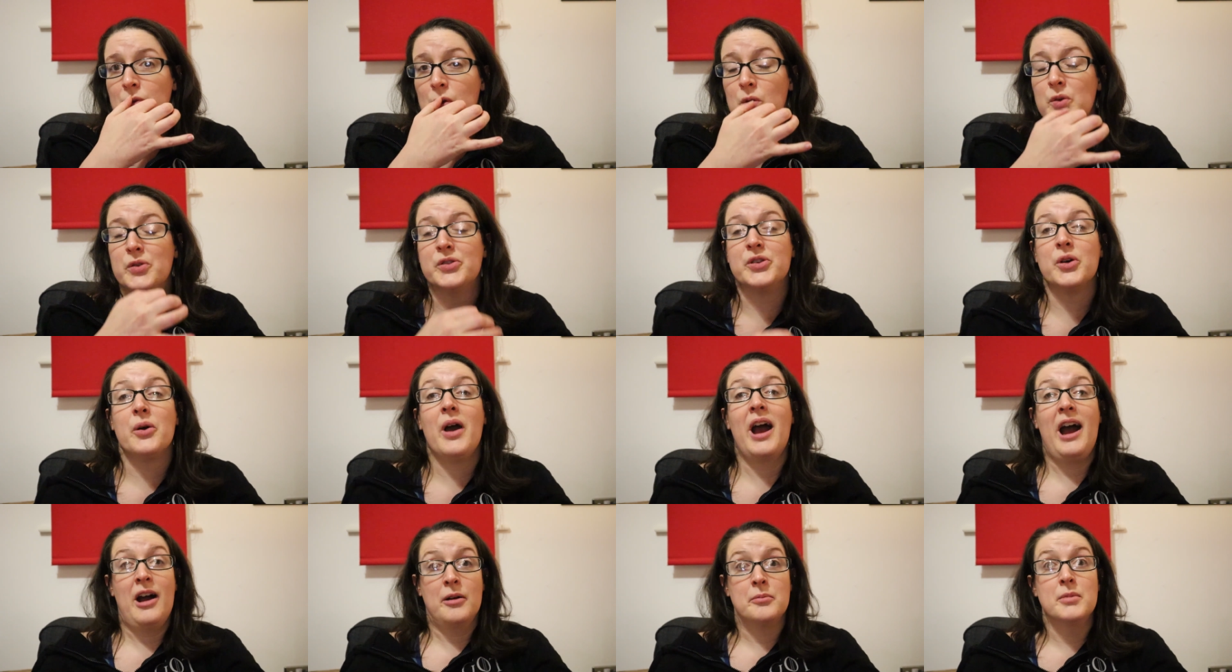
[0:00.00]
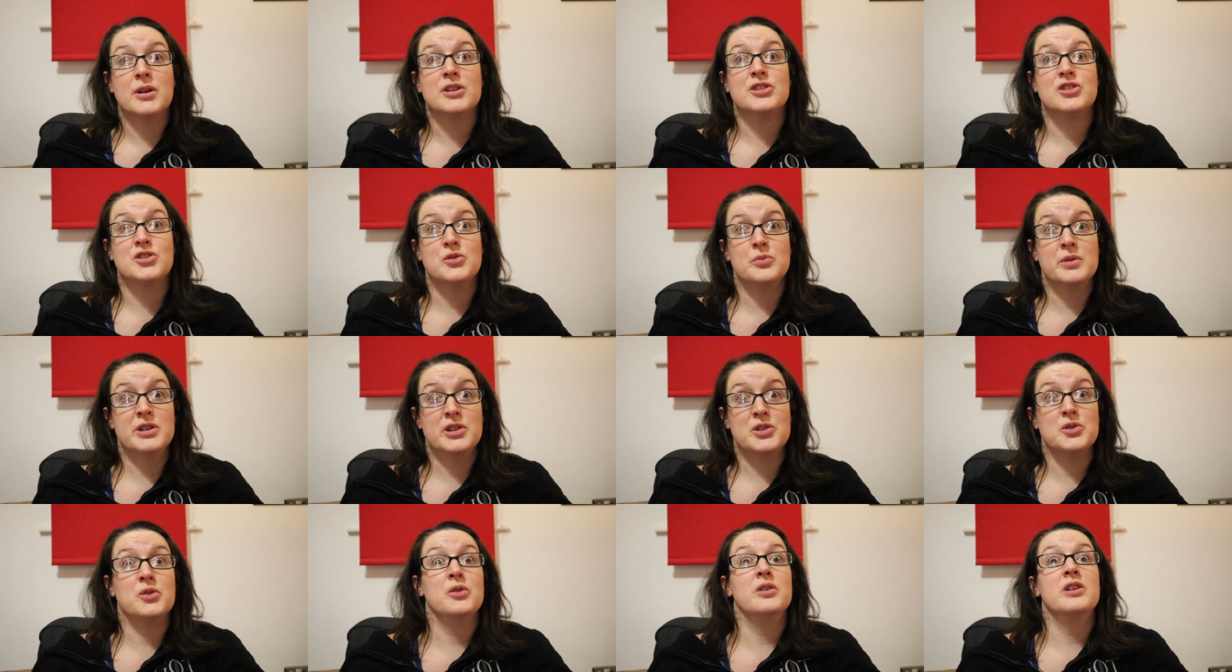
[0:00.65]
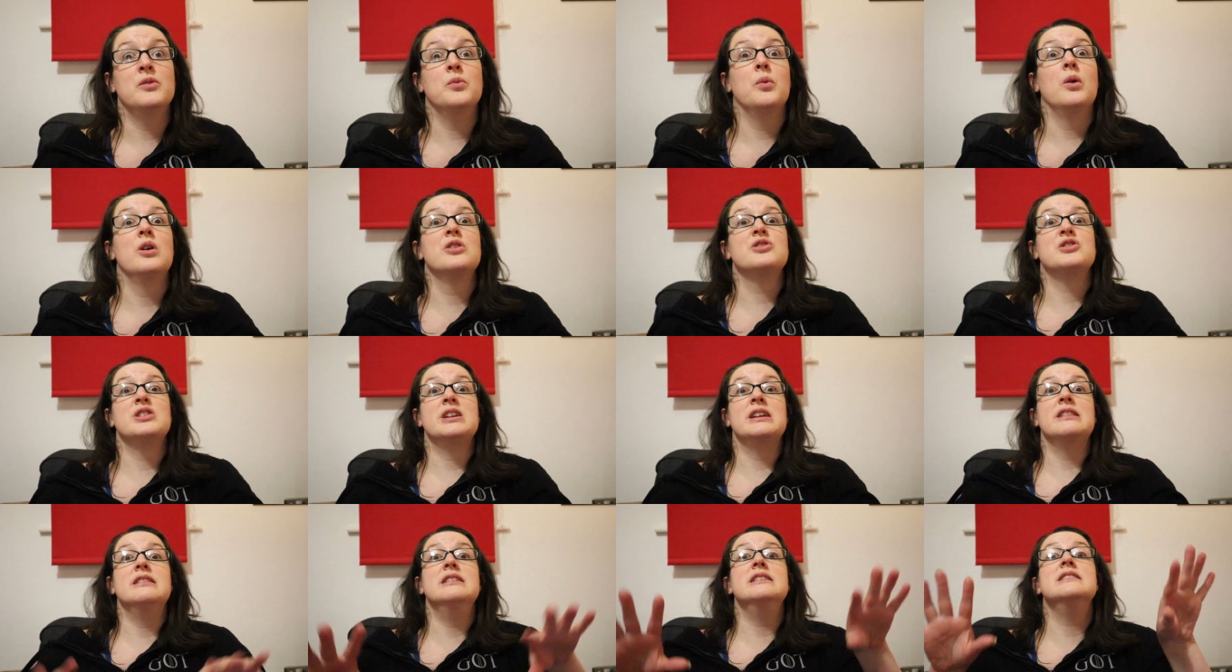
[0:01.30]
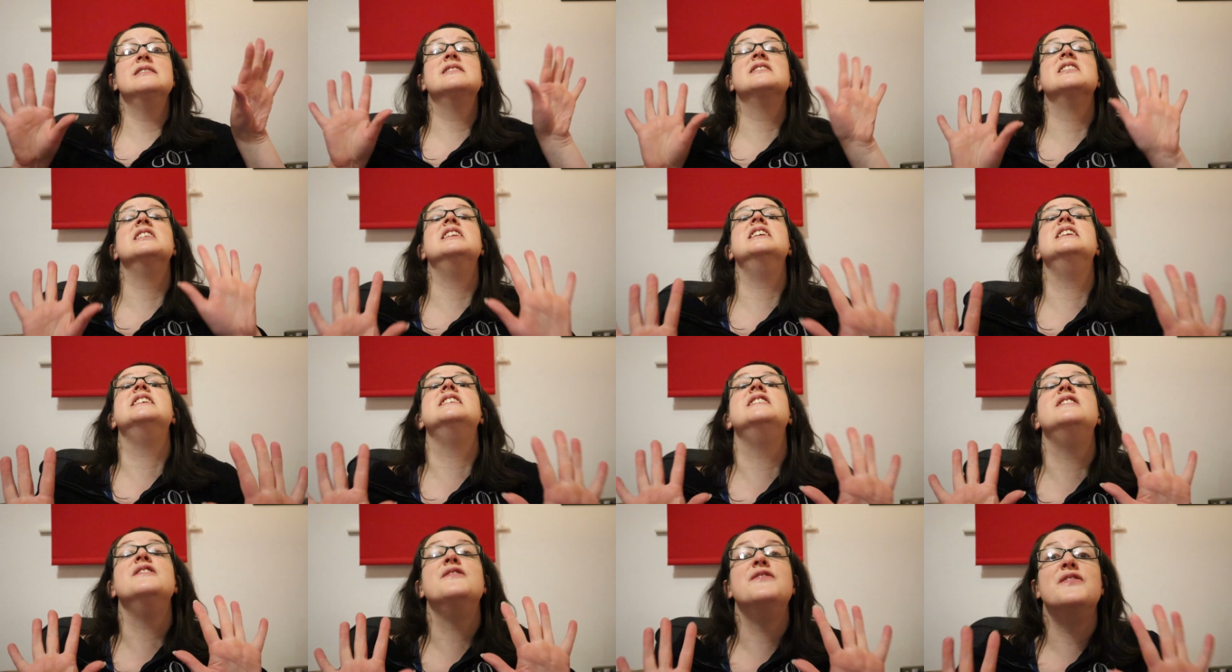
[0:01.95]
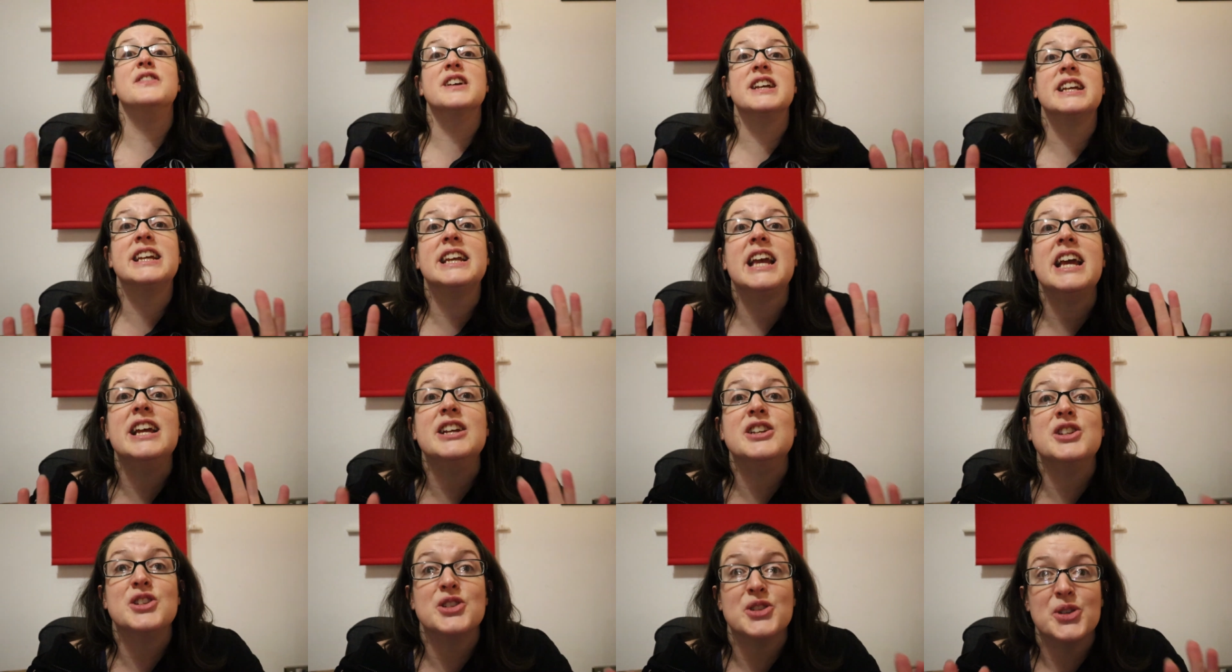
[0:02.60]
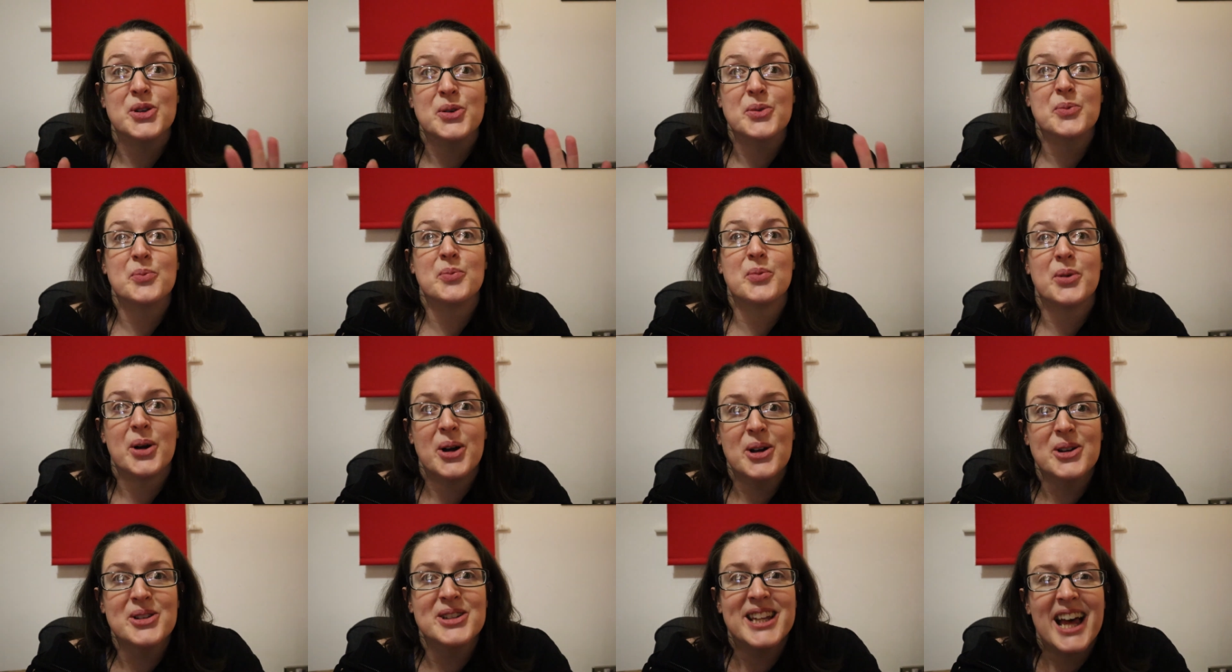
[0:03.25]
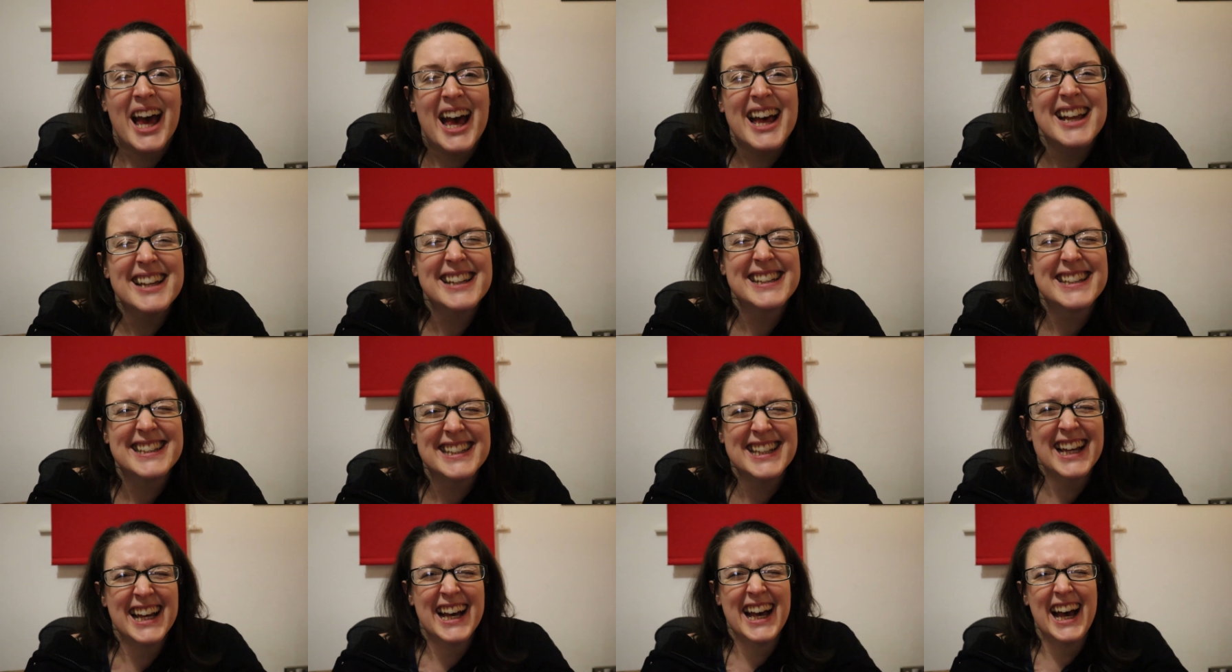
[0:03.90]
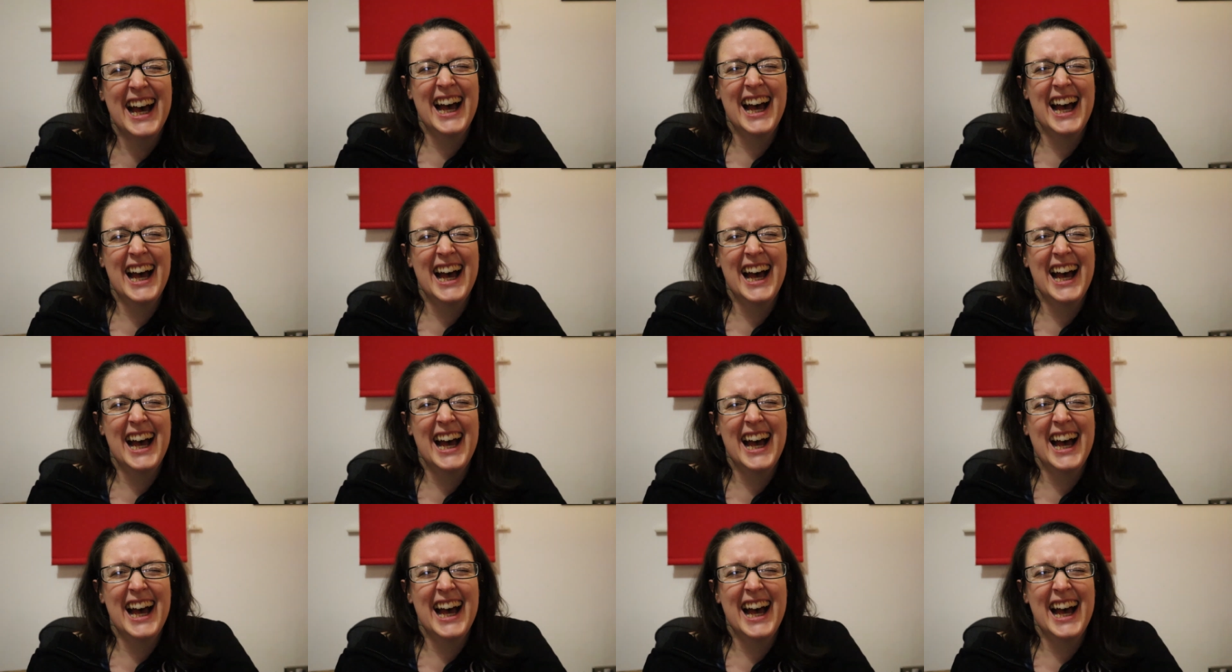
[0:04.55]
Also, how much you enjoyed watching the solidification process.